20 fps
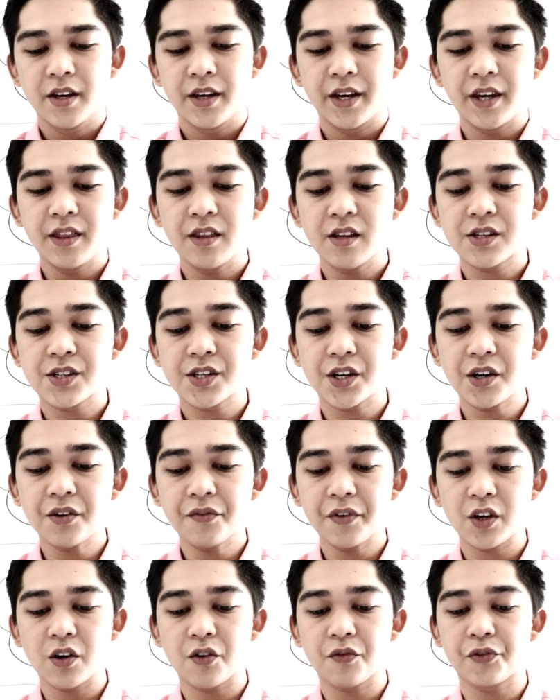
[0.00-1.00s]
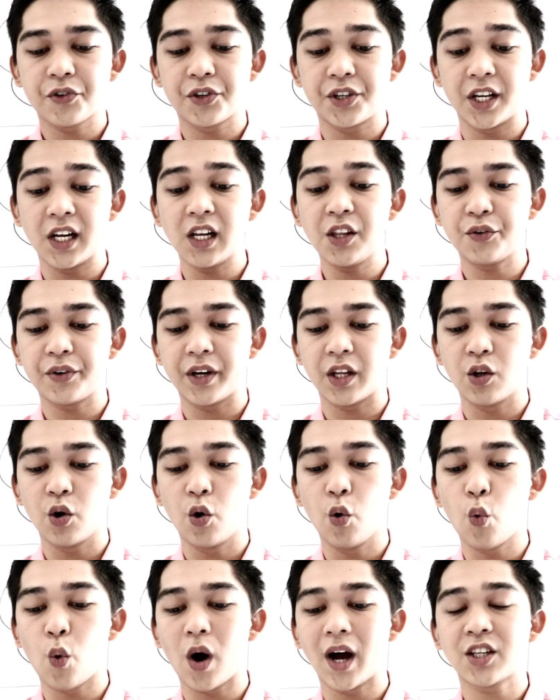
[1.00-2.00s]
In a survey of
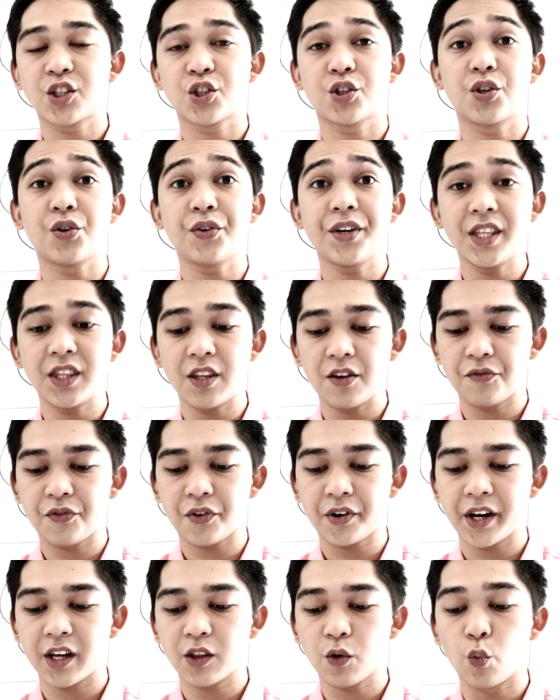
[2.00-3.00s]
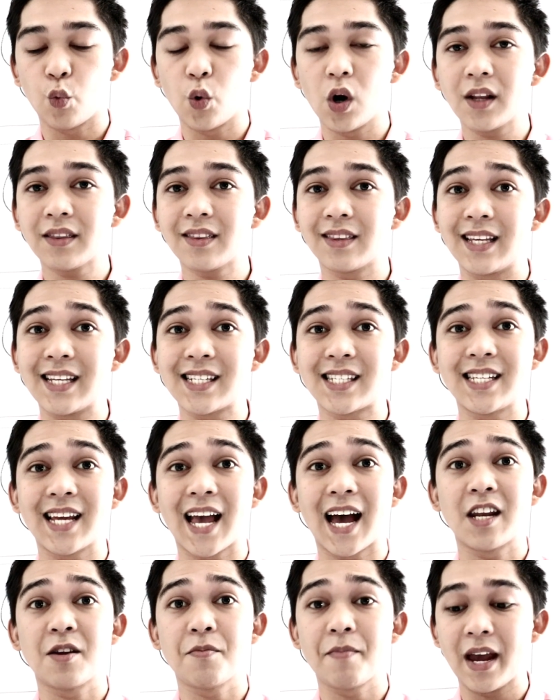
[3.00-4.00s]
children who watched 3 different Walt Disney
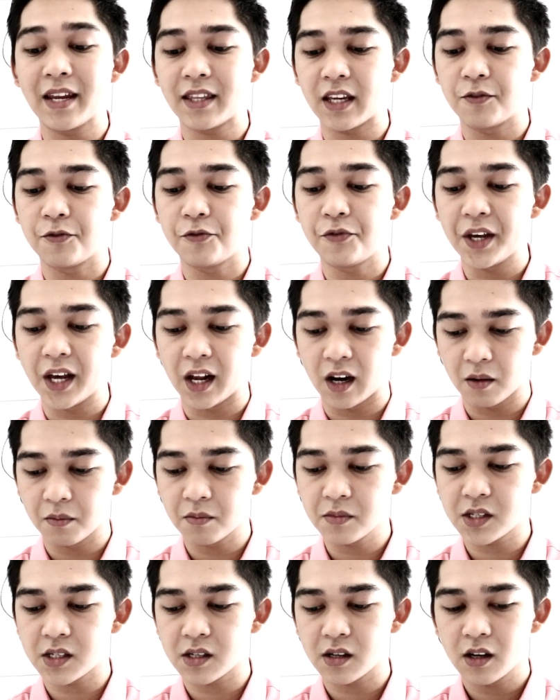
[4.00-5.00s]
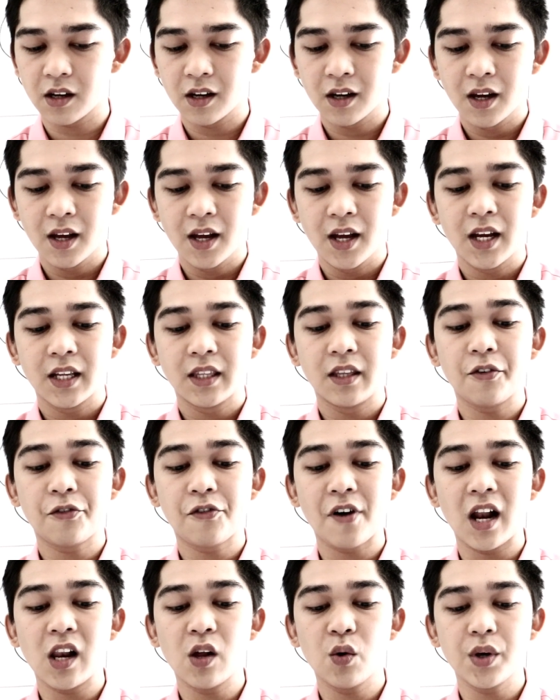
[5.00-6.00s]
animated films, the
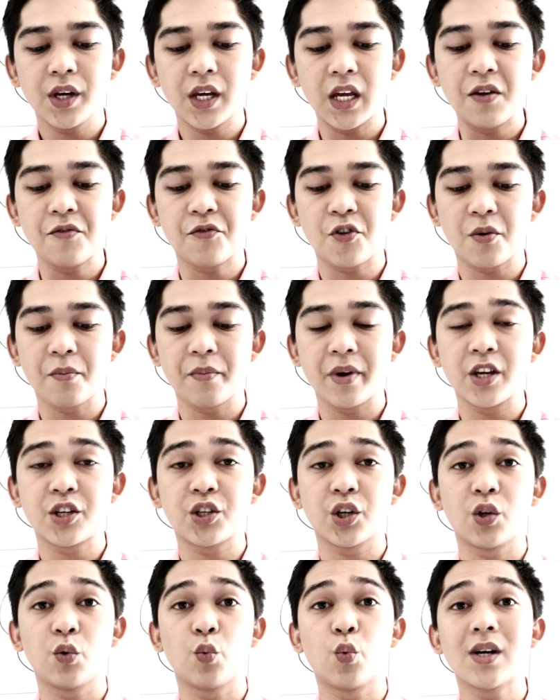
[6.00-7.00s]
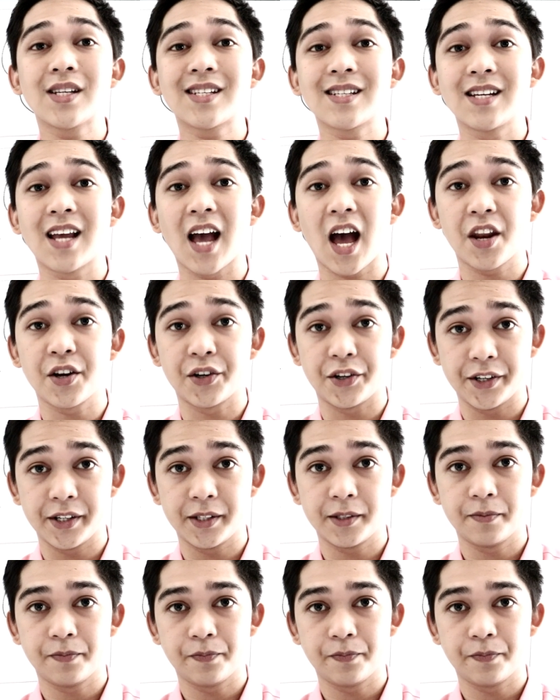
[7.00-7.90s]
following information was gathered.